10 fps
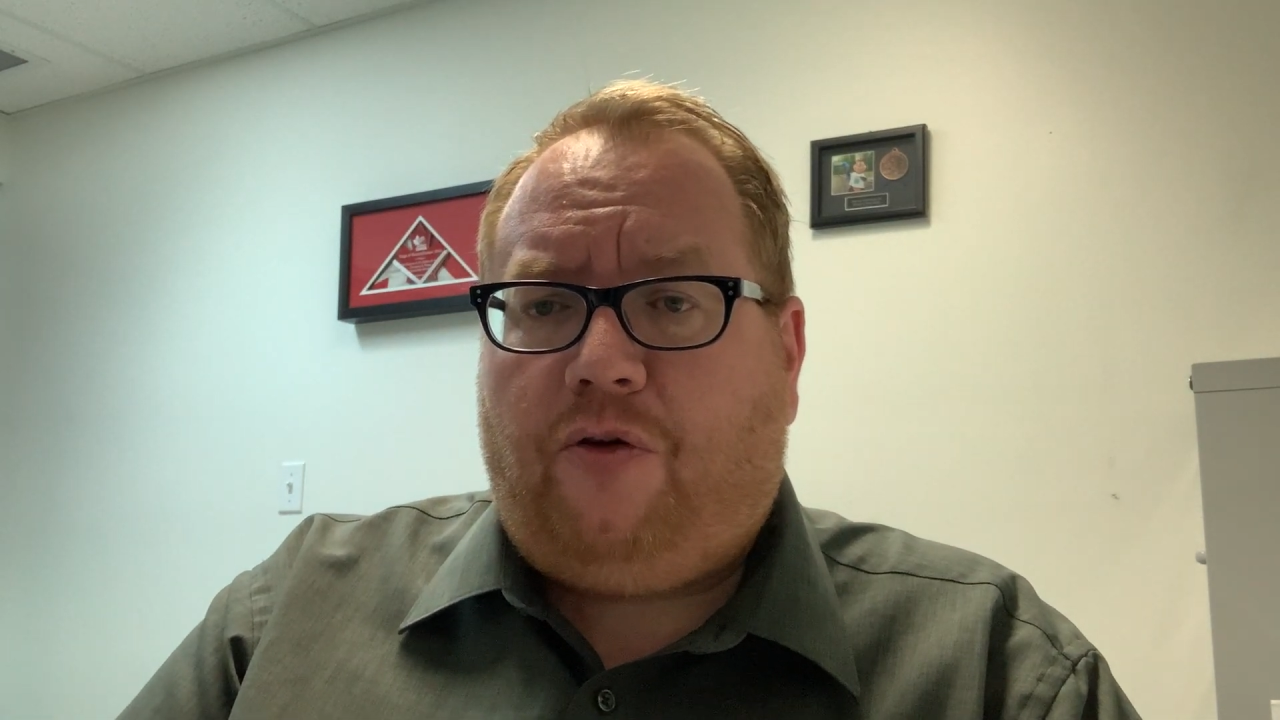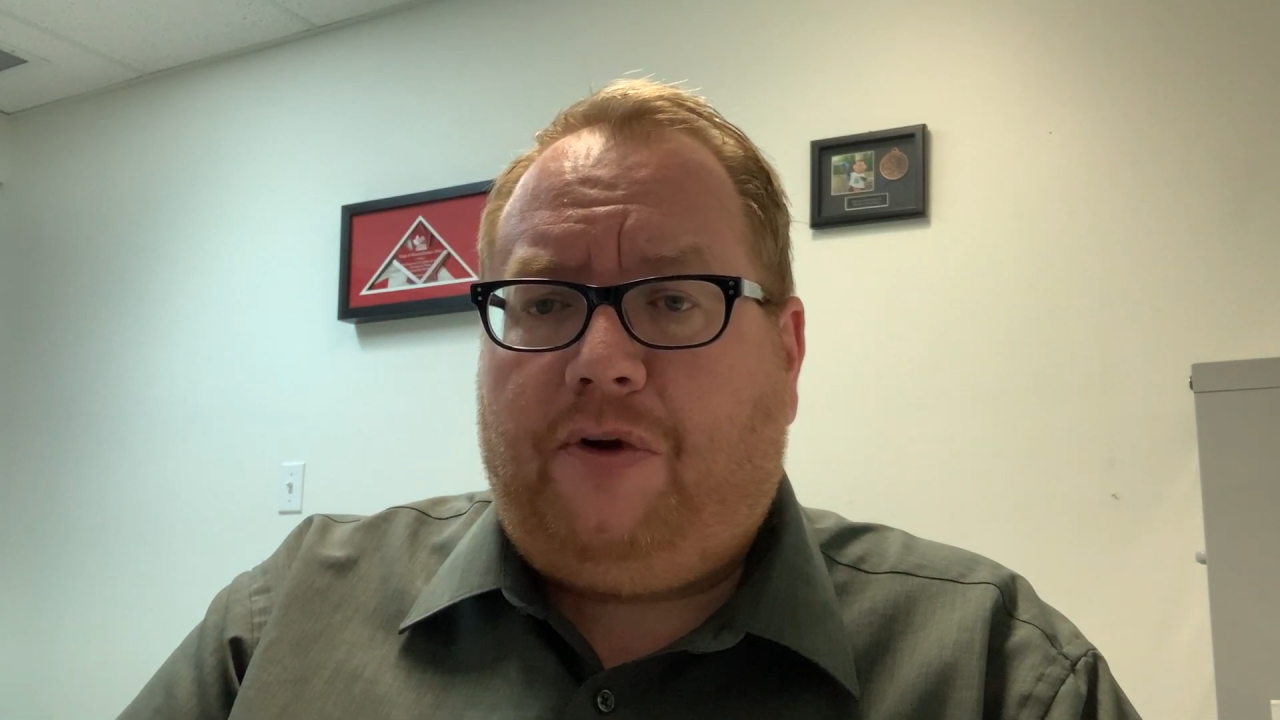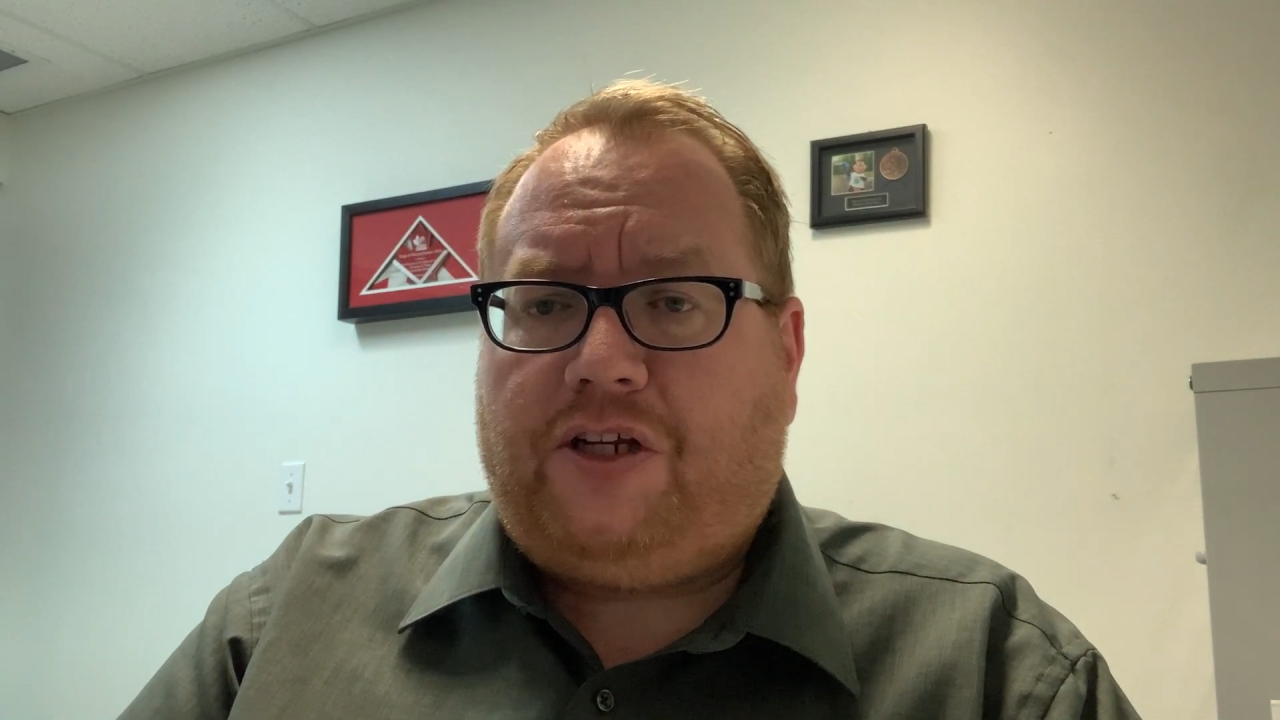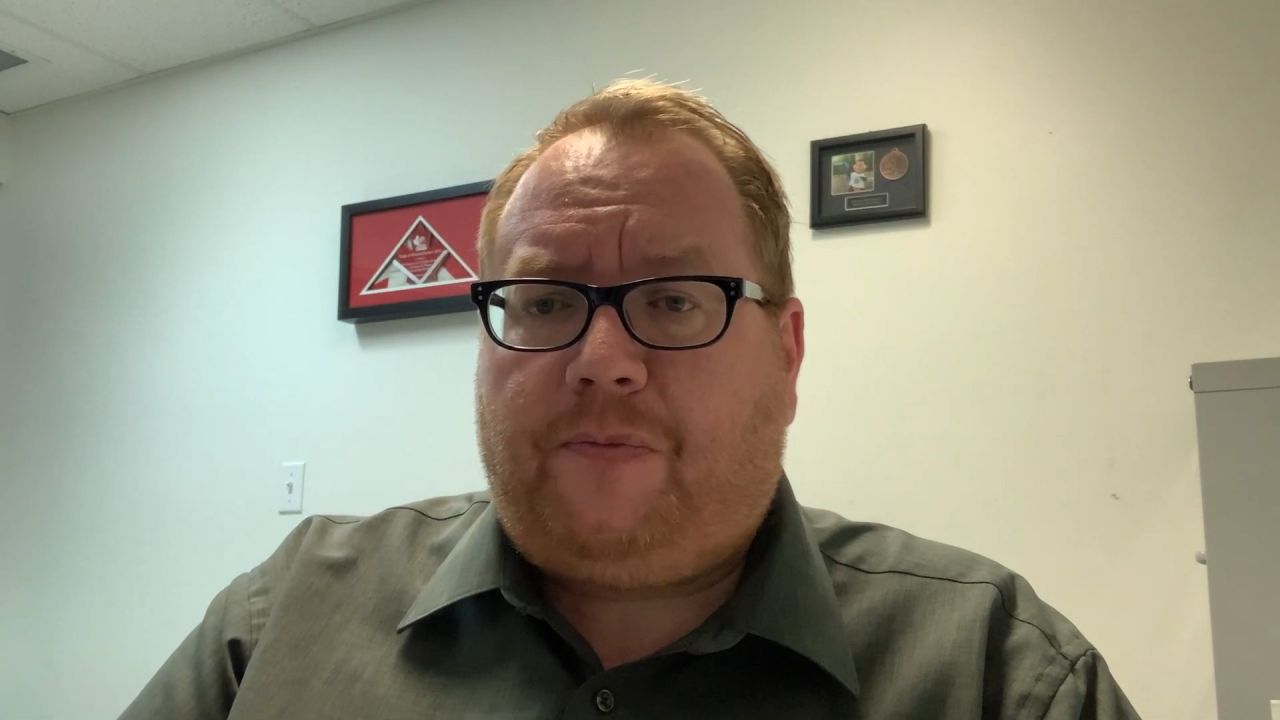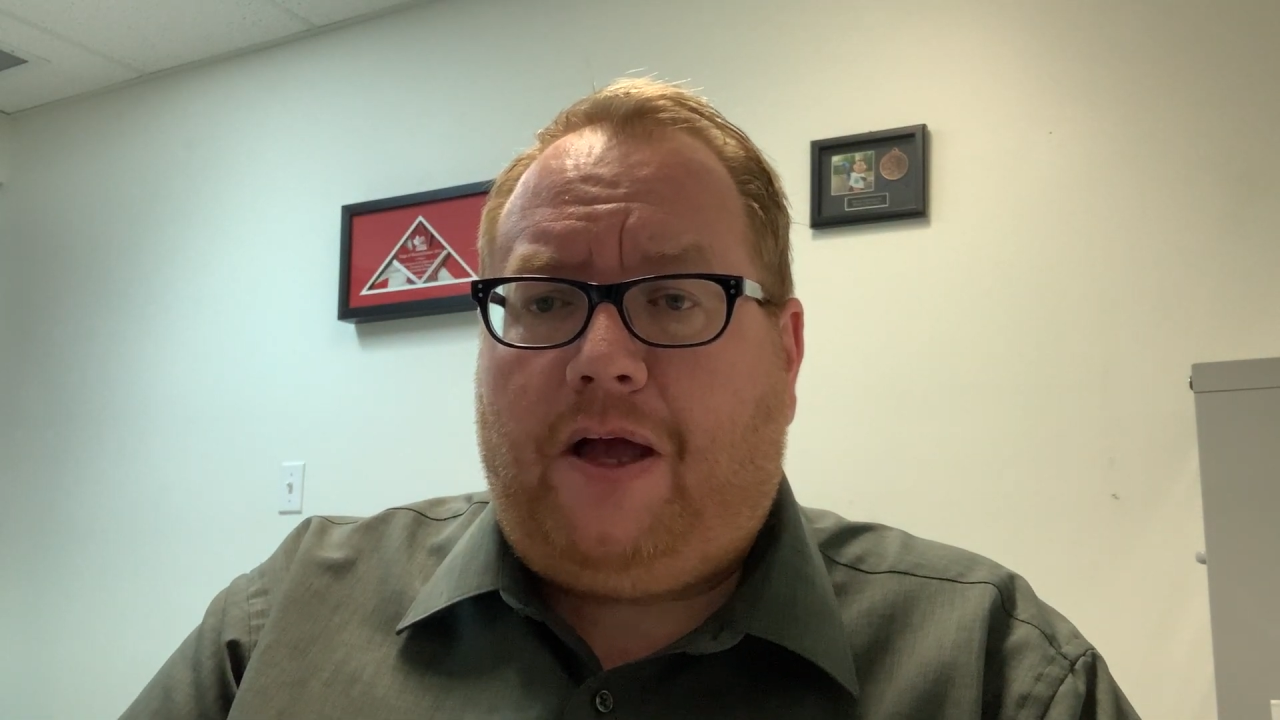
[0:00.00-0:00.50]

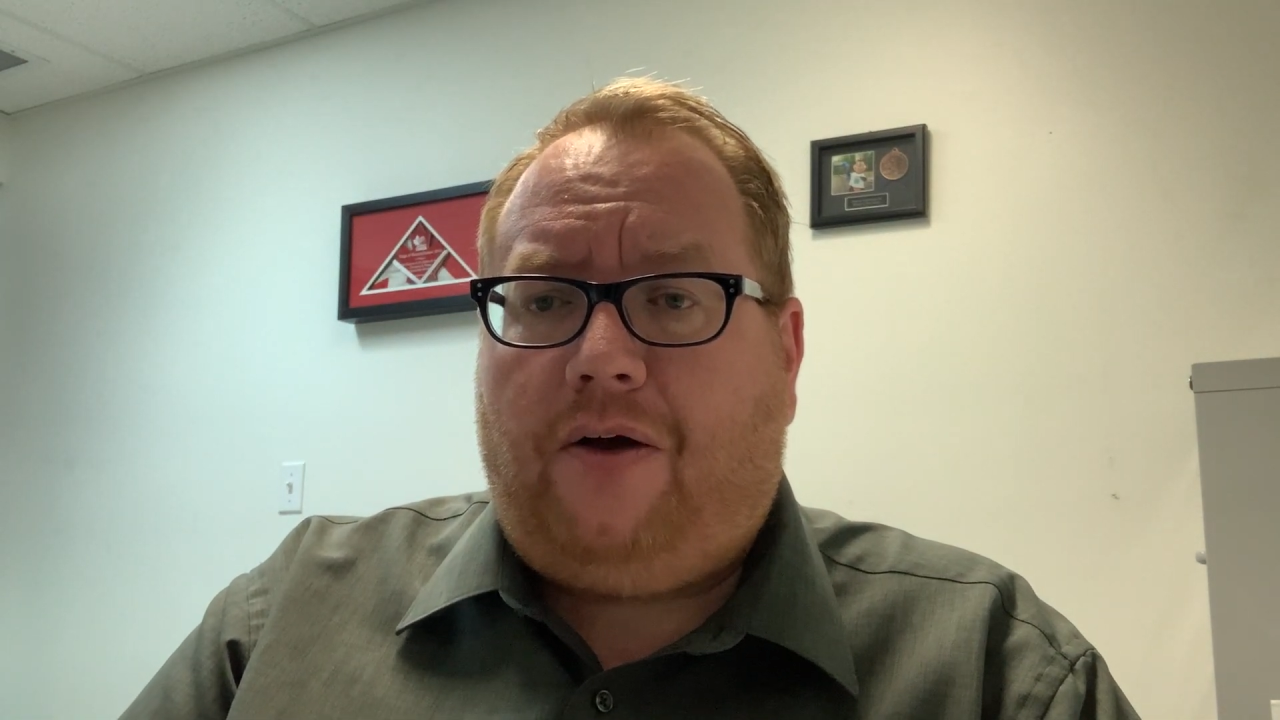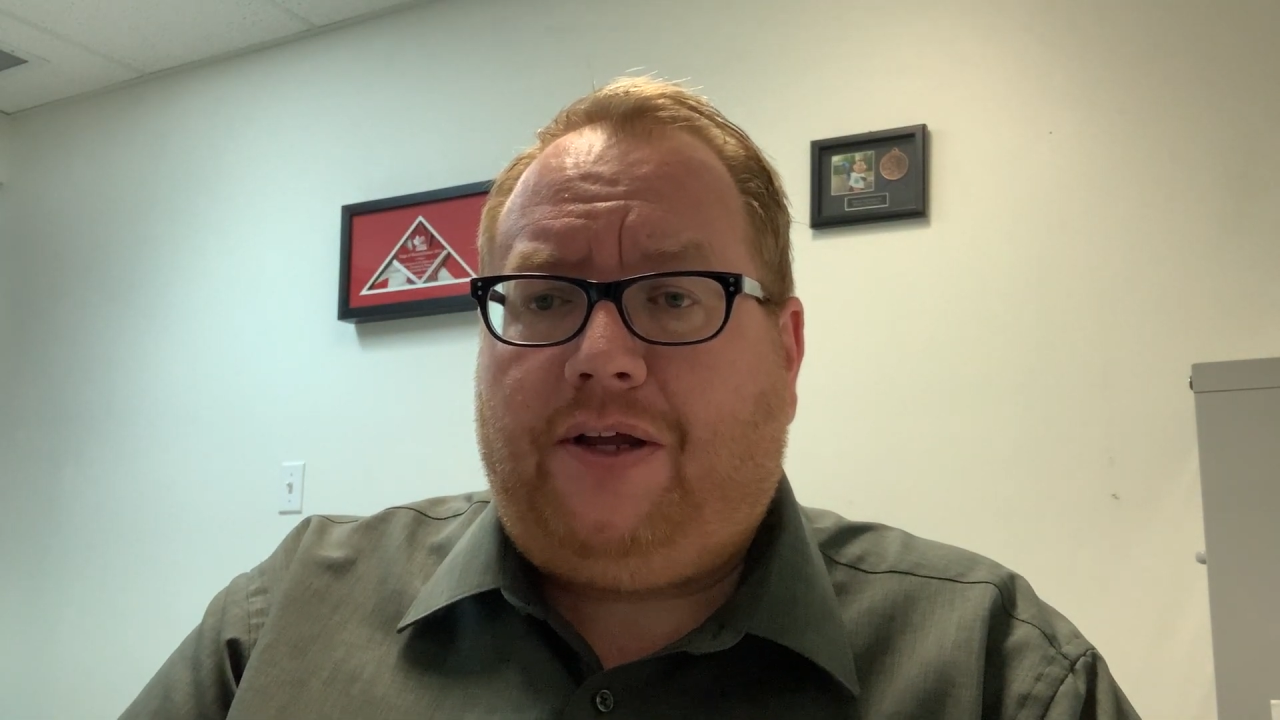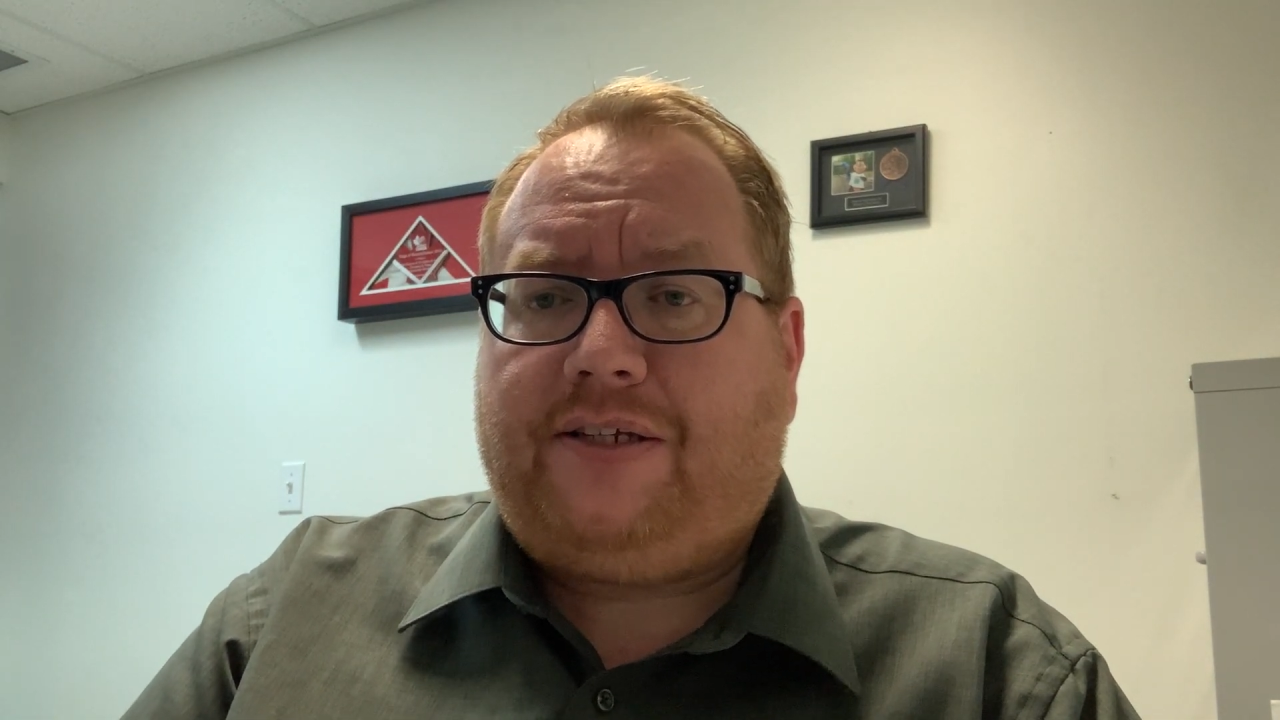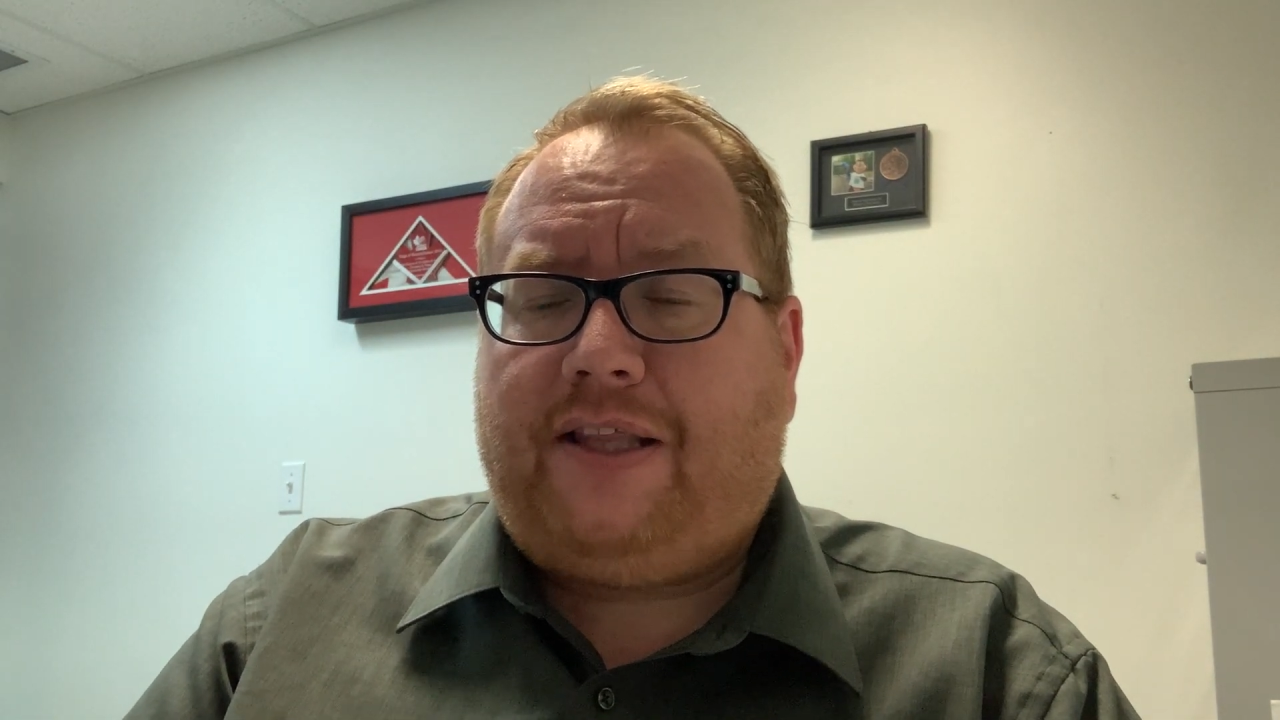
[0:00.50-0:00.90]
municipalities,